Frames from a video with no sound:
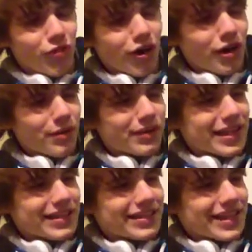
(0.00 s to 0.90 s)
wrong with
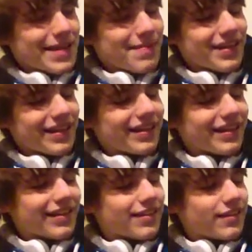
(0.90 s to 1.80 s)
that statement?
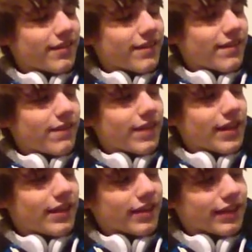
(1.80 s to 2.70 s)
Veiler